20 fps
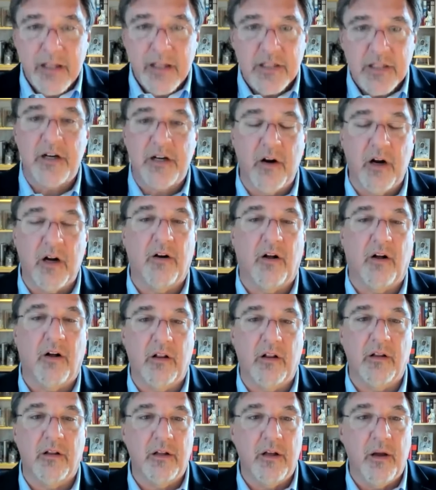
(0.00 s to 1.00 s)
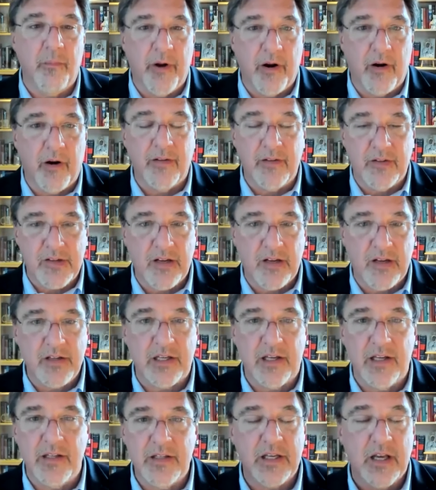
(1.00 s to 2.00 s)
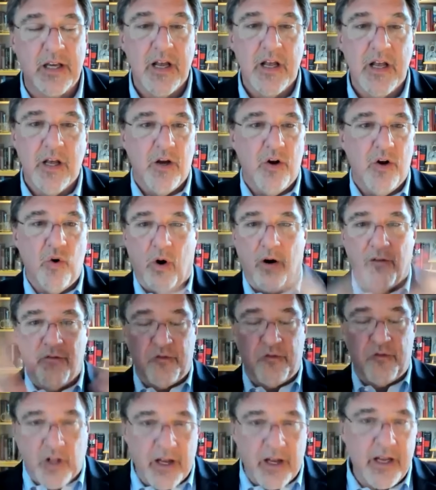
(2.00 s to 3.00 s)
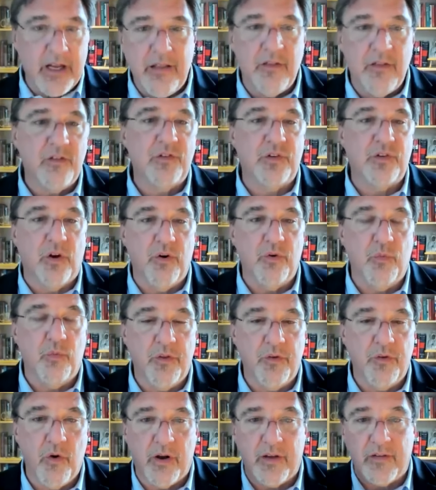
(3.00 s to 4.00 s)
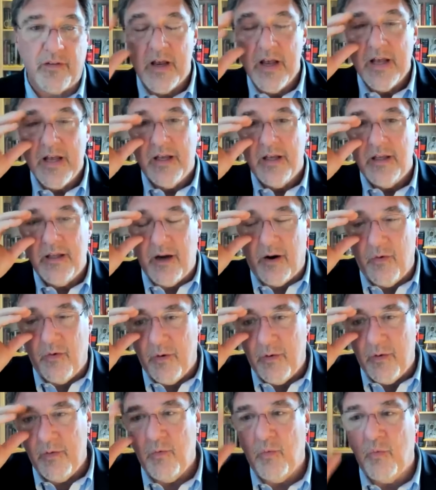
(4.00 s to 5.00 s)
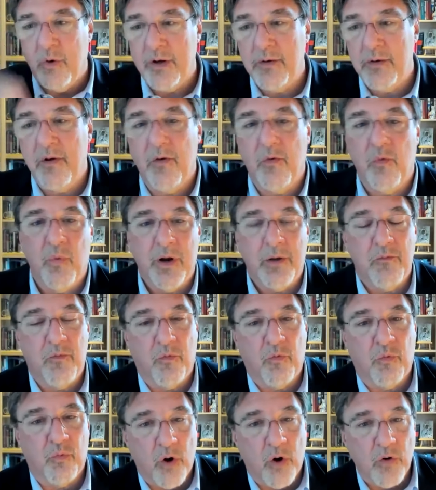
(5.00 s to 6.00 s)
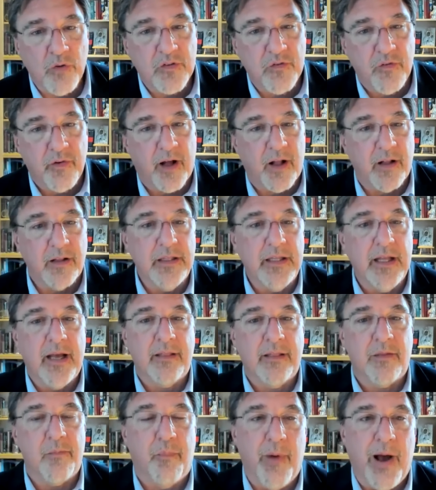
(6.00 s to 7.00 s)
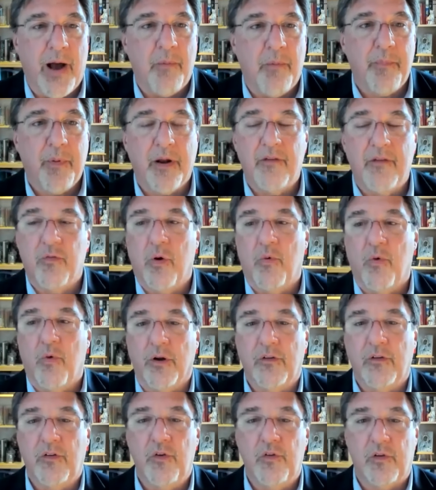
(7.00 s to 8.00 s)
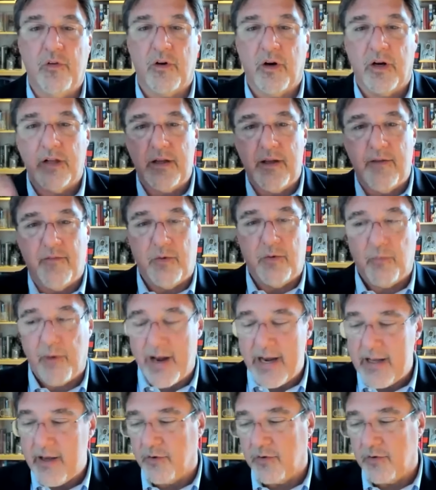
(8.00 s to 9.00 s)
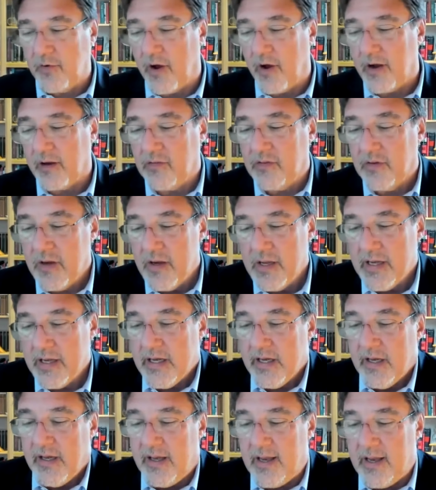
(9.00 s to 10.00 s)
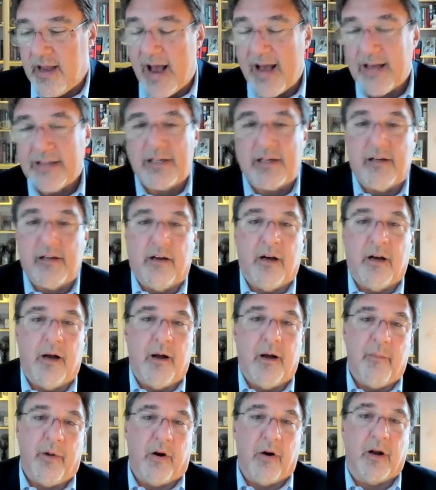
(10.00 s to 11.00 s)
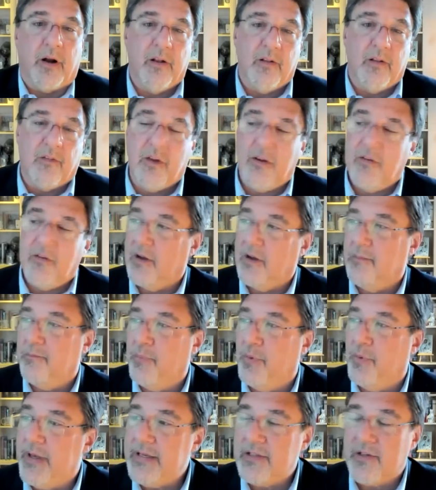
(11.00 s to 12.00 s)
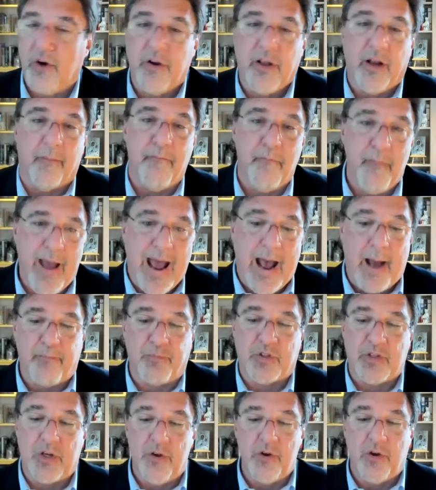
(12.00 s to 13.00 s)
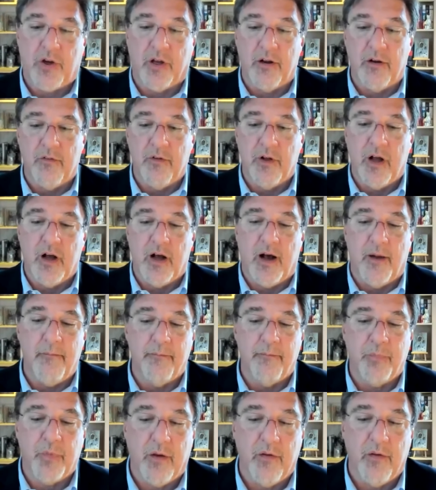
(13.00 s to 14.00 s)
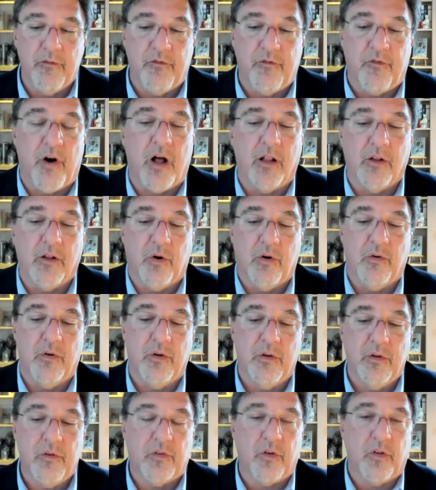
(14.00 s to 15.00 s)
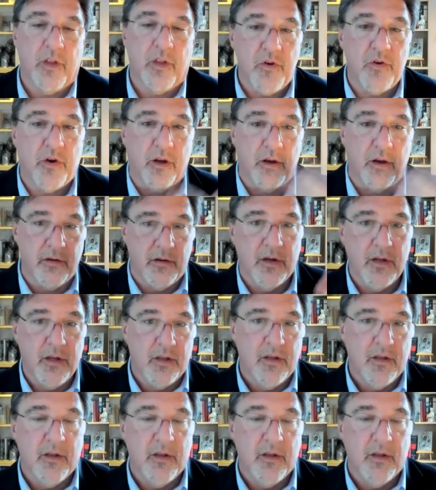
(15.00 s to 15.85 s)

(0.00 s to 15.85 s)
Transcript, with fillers: hysterical American citizens who are flooding the zone with noise. You know, when when Roosevelt at the outbreak of World War II started giving radio talks, he asked uh, Americans. He said, "Please go get a map so you can um, follow, so that you can,